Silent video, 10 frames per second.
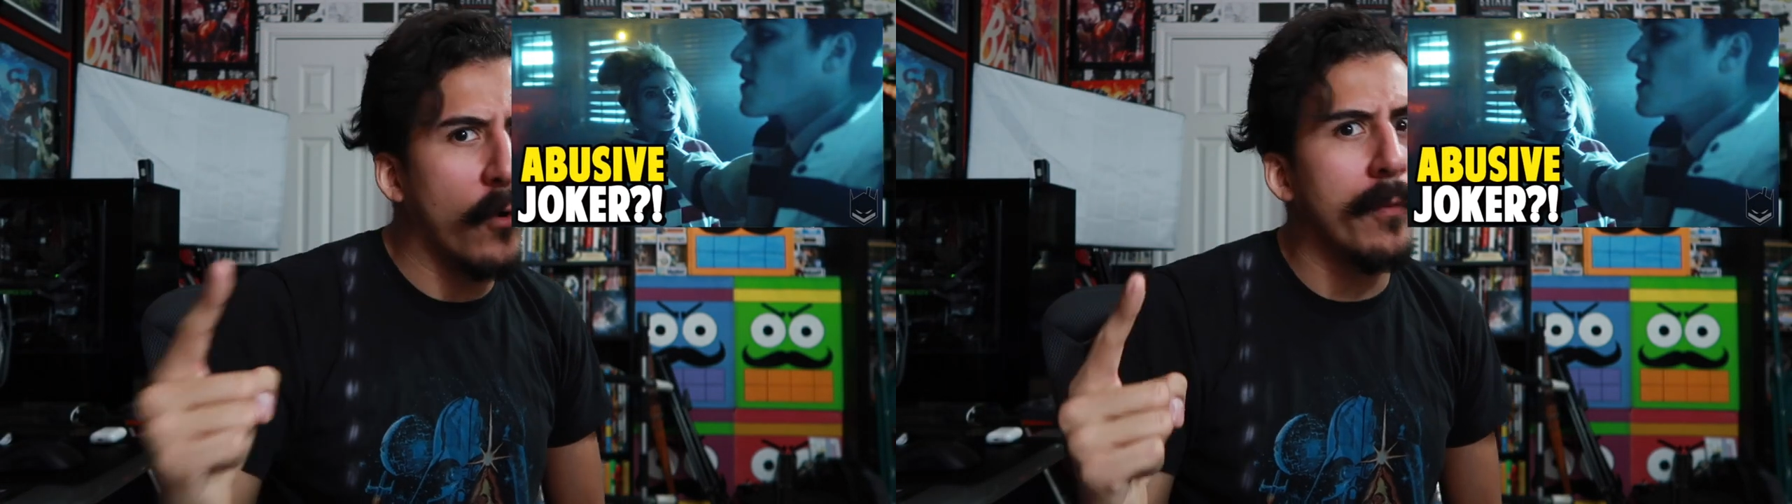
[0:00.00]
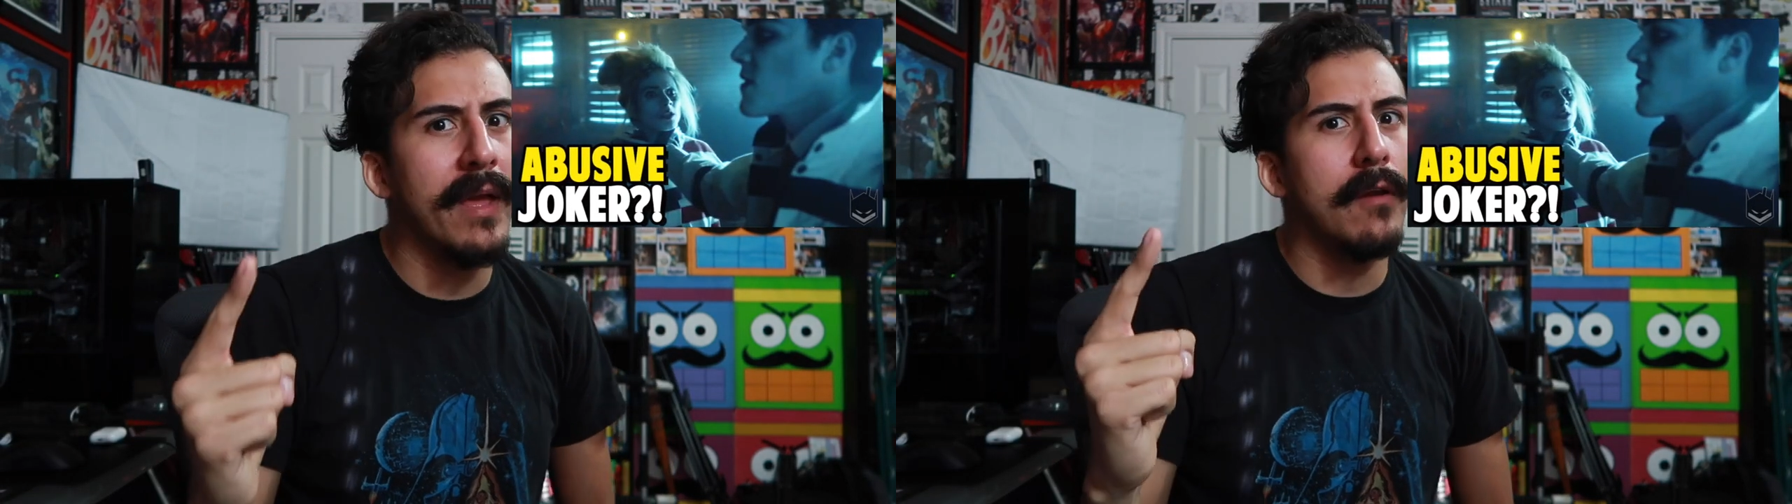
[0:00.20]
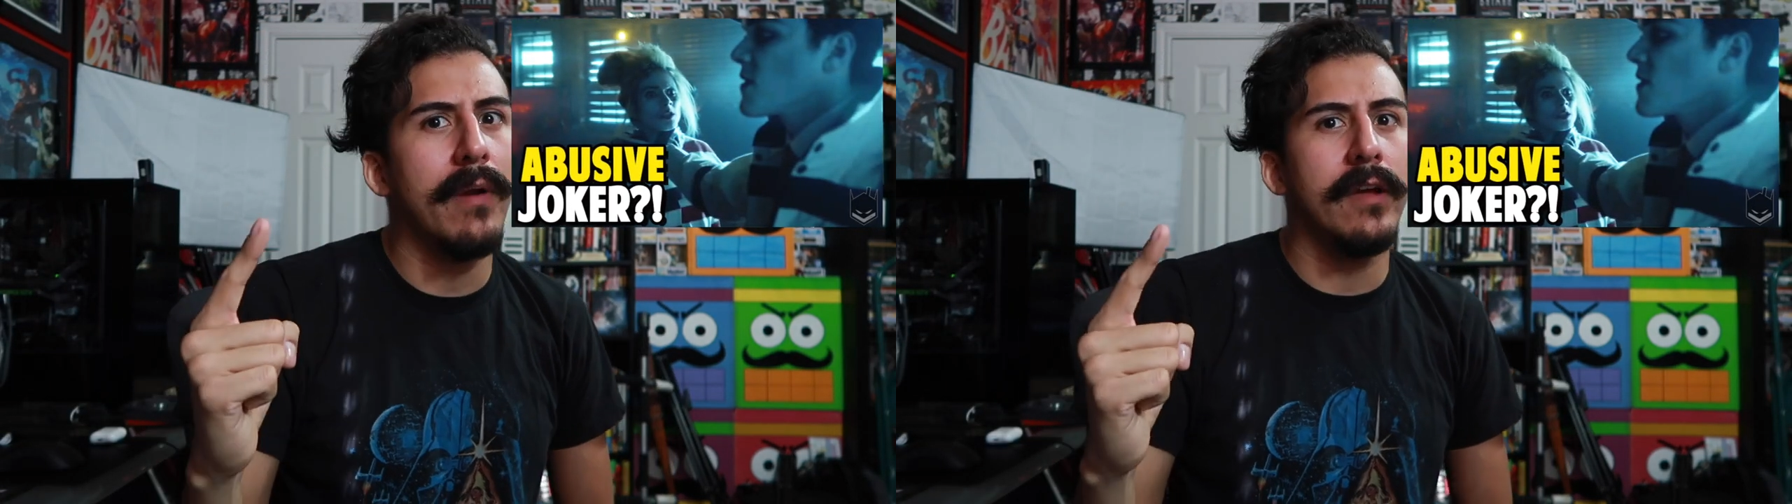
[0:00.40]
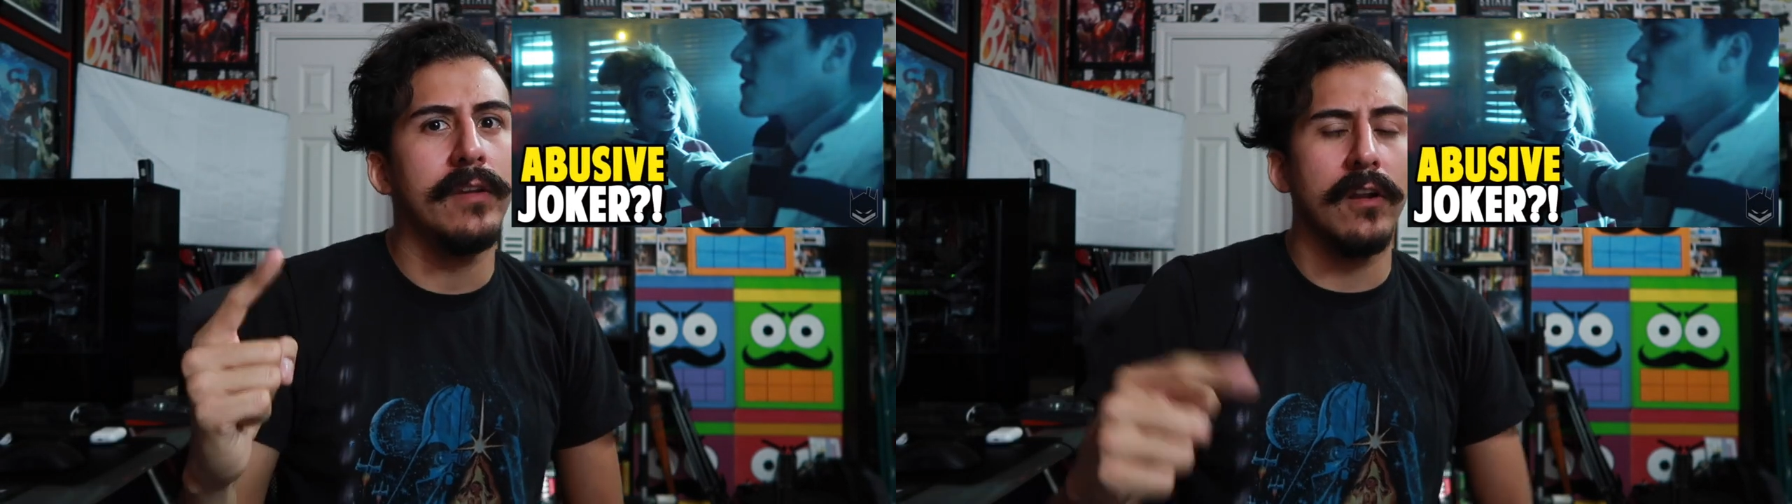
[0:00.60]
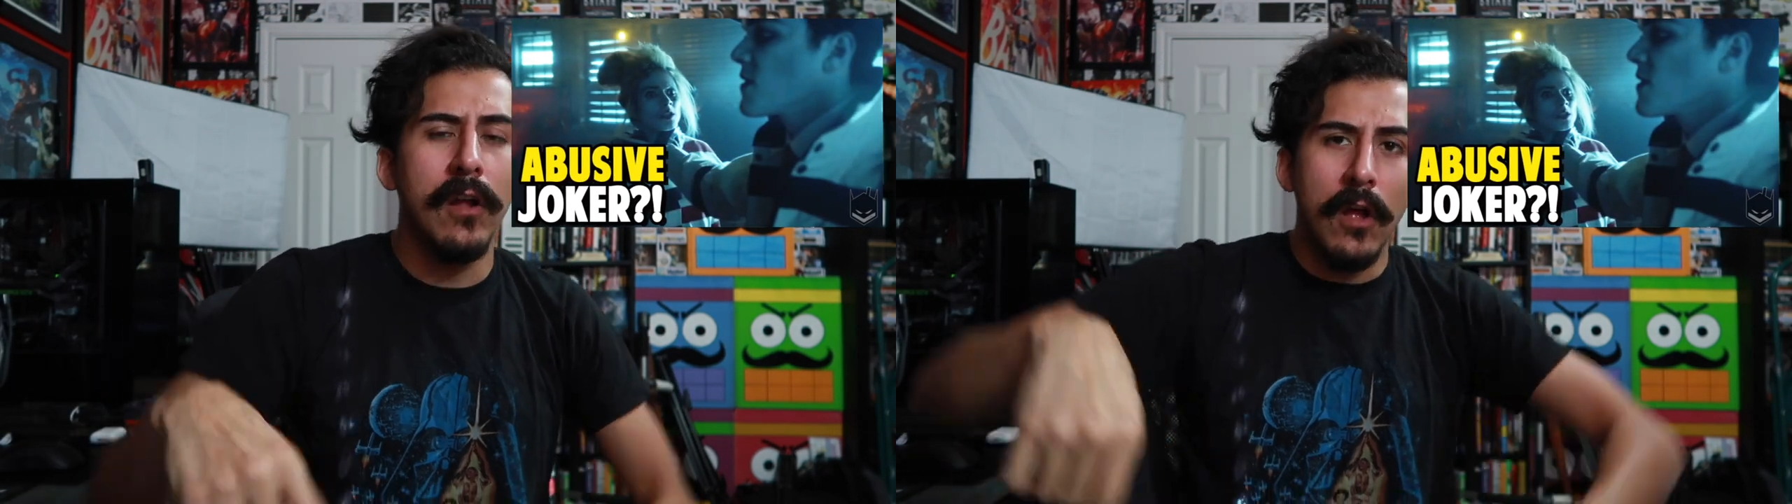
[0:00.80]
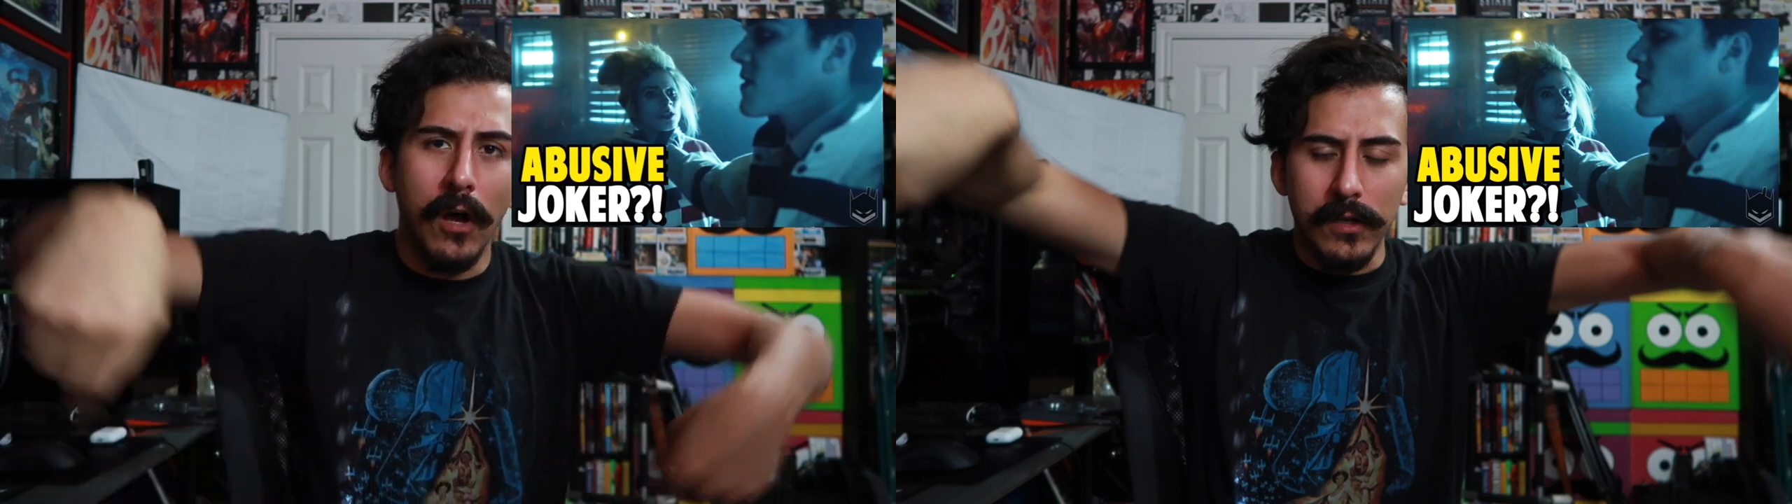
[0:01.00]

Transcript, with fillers: format around here.